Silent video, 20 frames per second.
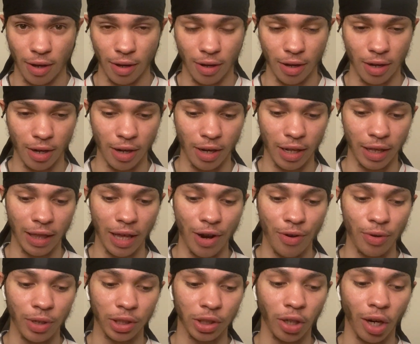
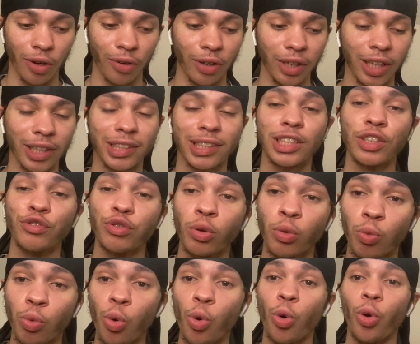There is currently a
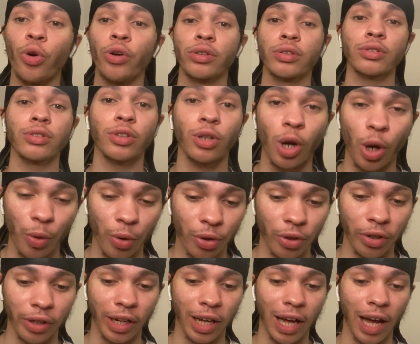civil war going
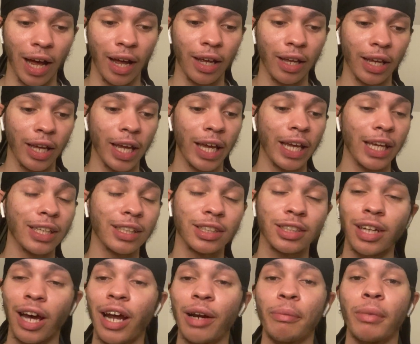on
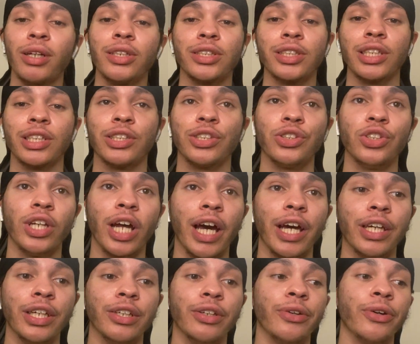inside Manchester
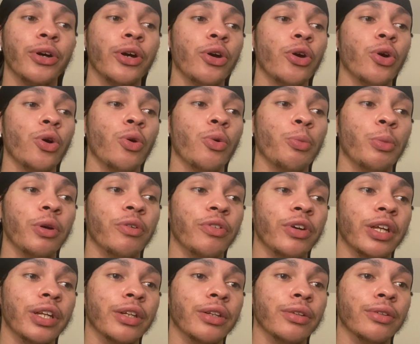United,
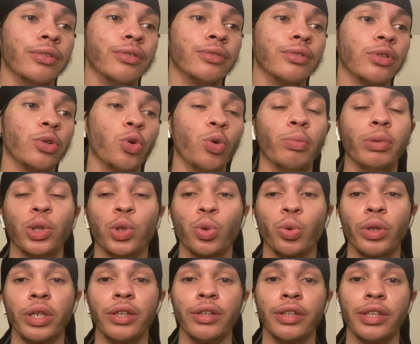within or
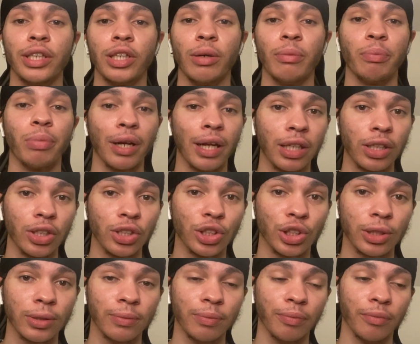between the
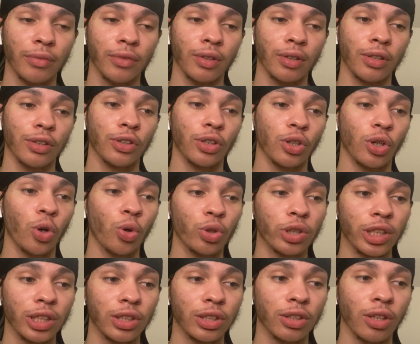players and the
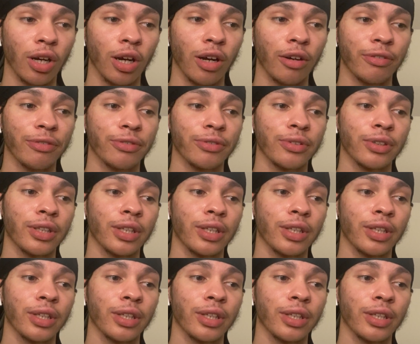coaching staff.